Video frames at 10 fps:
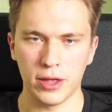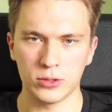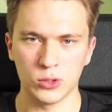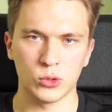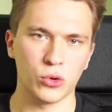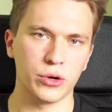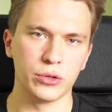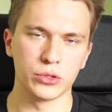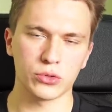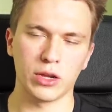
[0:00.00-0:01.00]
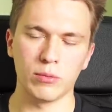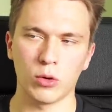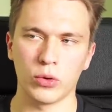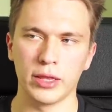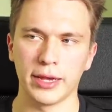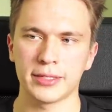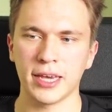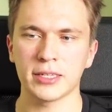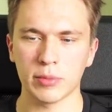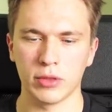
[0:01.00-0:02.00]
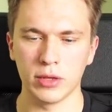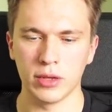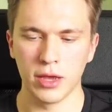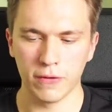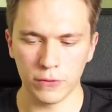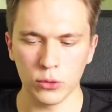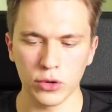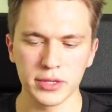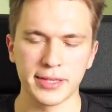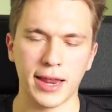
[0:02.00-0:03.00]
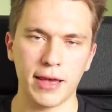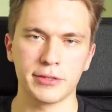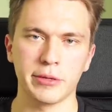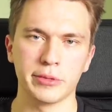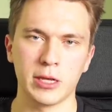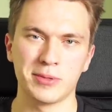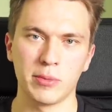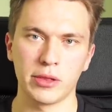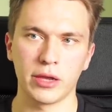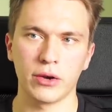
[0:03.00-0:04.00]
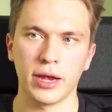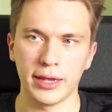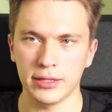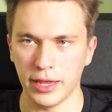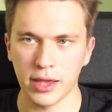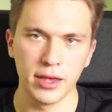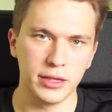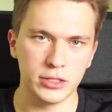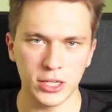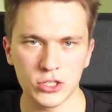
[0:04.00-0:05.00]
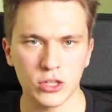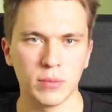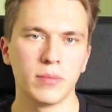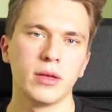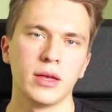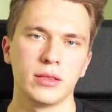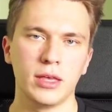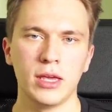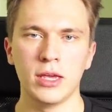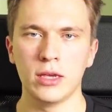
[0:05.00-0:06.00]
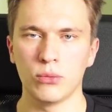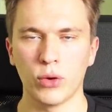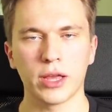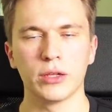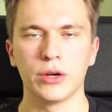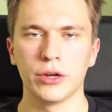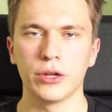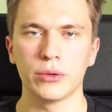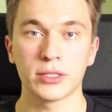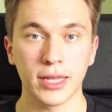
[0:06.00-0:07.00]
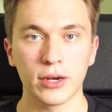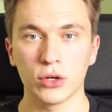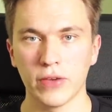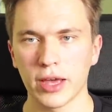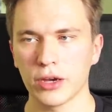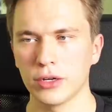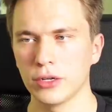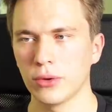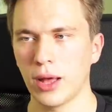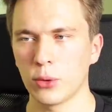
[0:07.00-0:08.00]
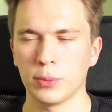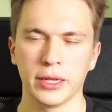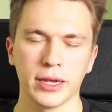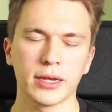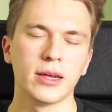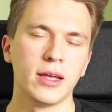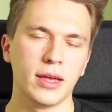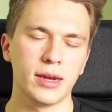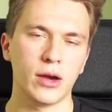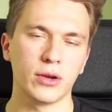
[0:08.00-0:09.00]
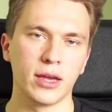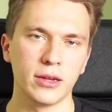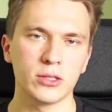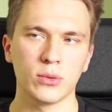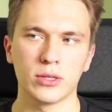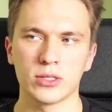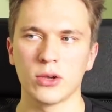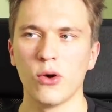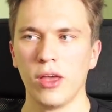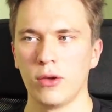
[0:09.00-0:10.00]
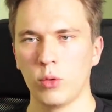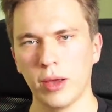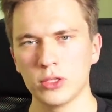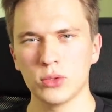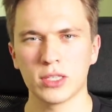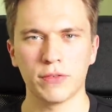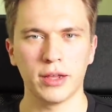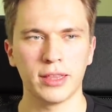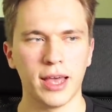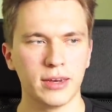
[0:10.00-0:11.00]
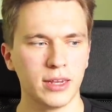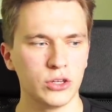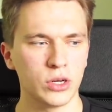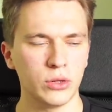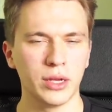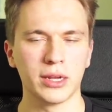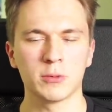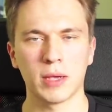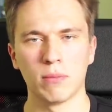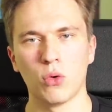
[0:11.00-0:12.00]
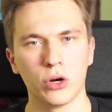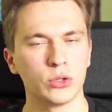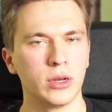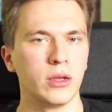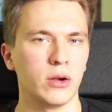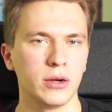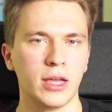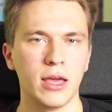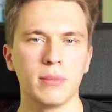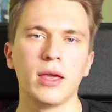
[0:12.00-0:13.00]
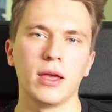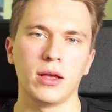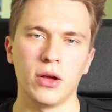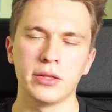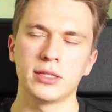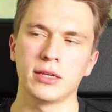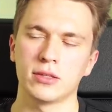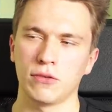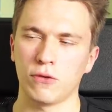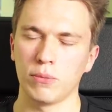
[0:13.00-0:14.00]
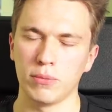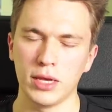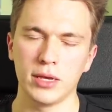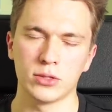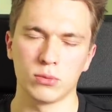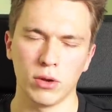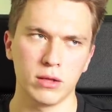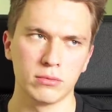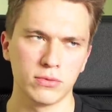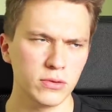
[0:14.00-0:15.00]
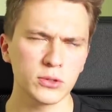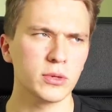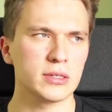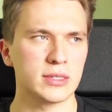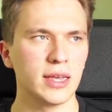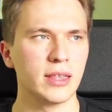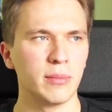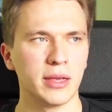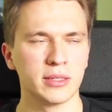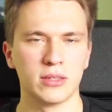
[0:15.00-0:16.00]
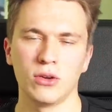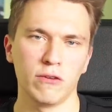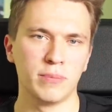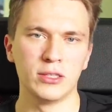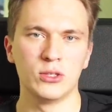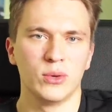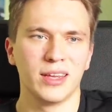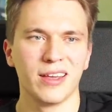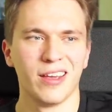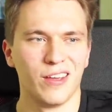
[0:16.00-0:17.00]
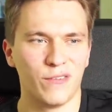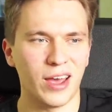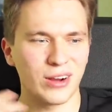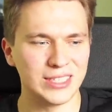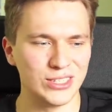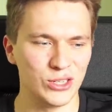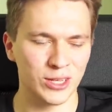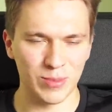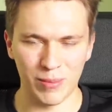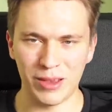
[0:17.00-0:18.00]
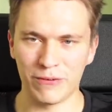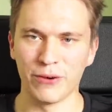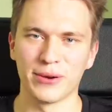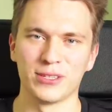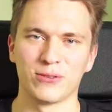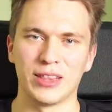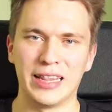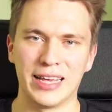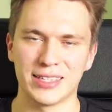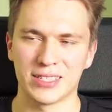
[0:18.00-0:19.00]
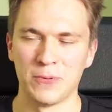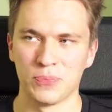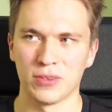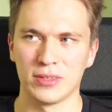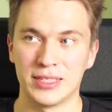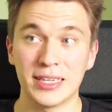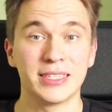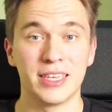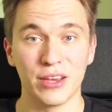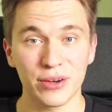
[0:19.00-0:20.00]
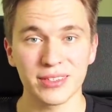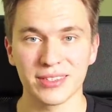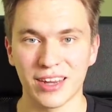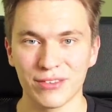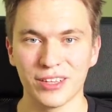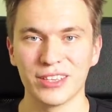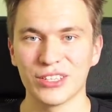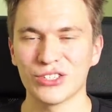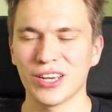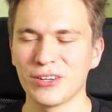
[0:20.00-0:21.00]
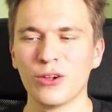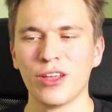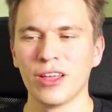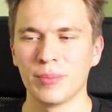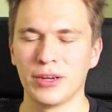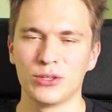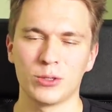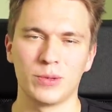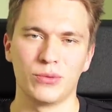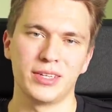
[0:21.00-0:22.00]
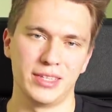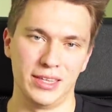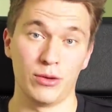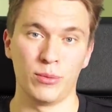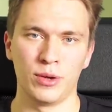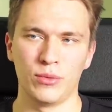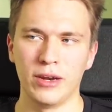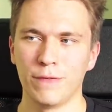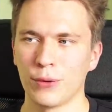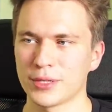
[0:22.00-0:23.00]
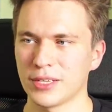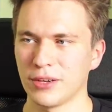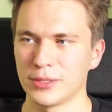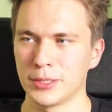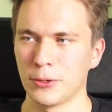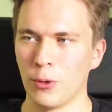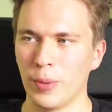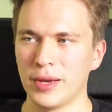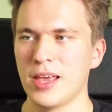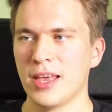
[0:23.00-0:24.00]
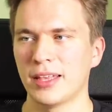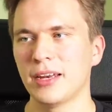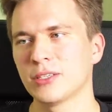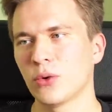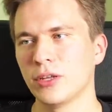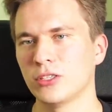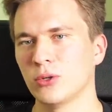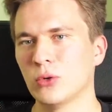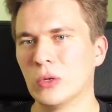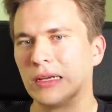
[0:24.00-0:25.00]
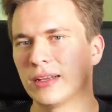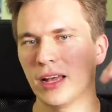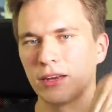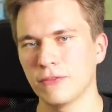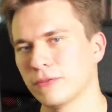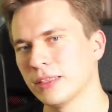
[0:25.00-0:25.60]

tutorial stream where we like take some of the viewers that have tabletop simulator and like teach them the regular, you know, standard Vanguard, you know, how to play it and how to get into it. So we might do stuff like that, and in general you can expect more trading card game content from me as well. It feels weird to say that because, you know, I've been doing Vanguard TCG as my main focus for the last 6 years that I've done this channel, but it's just been recently that we've been really focusing on Zero. But that is going to kind of